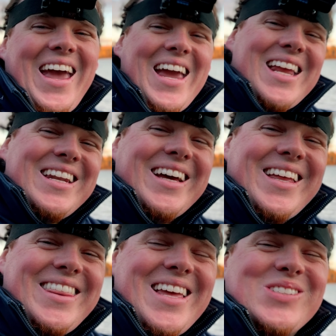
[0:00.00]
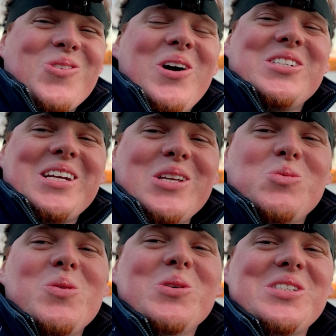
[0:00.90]
and uh, thanks for watching, guys.
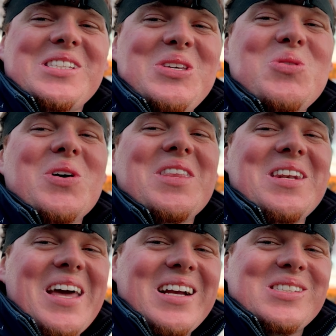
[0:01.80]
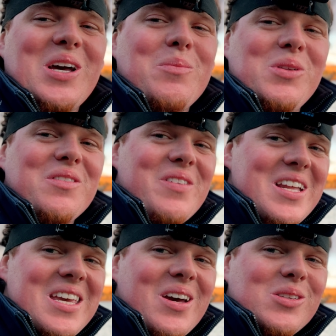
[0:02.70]
We will see you in the next couple of
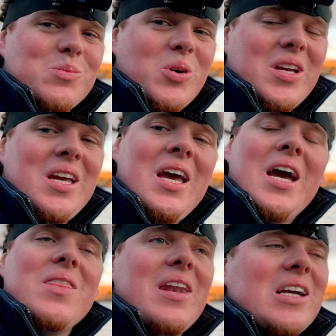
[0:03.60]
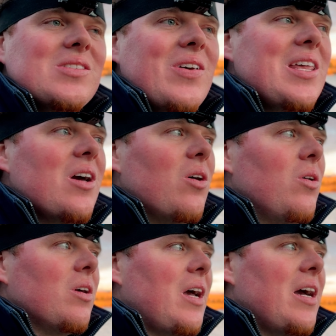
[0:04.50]
videos, boy. In the next
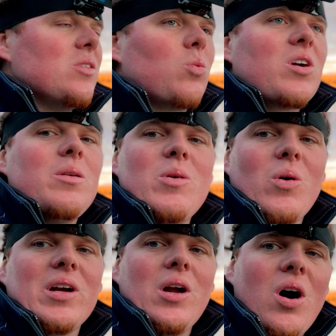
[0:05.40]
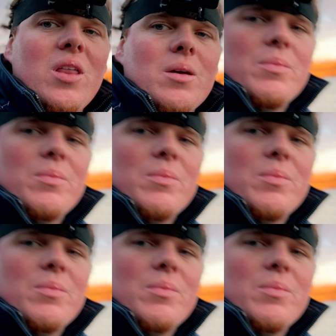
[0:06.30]
video, guys, we're going to be working on the